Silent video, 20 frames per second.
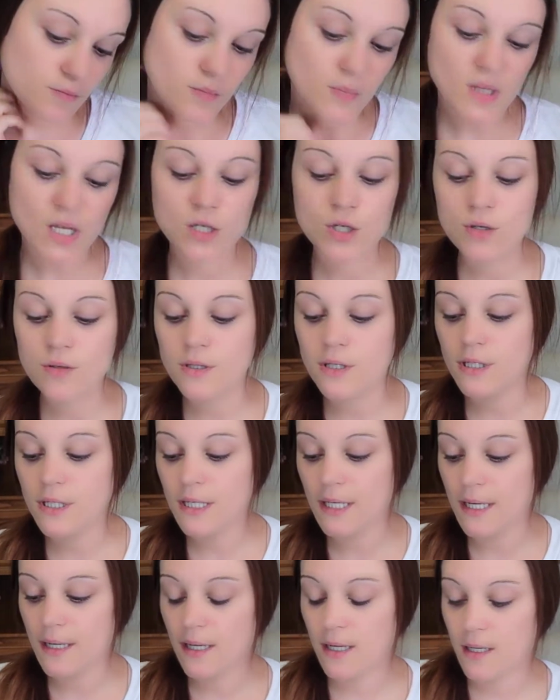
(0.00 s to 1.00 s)
You could
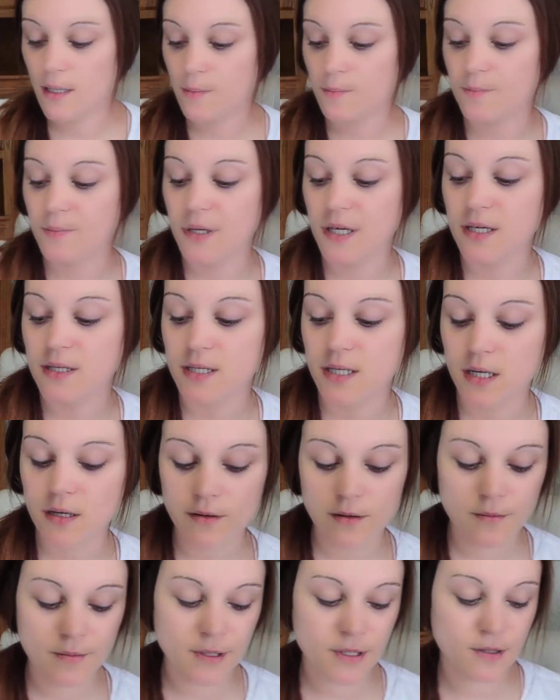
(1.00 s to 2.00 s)
um, be a
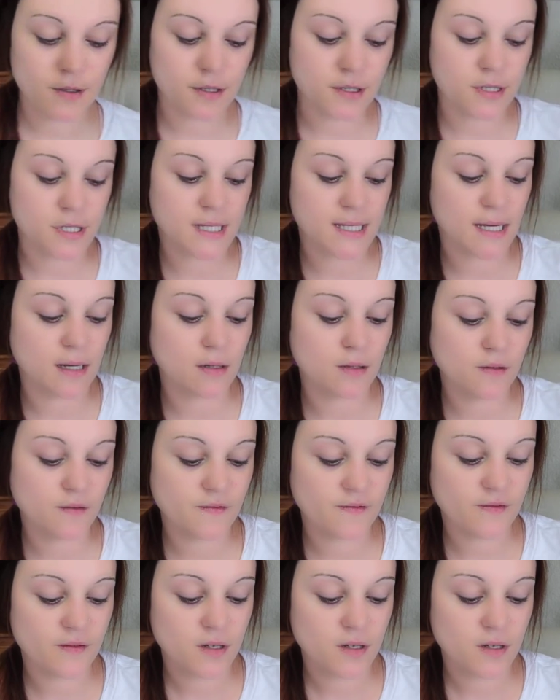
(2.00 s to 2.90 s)
tarot reader yourself,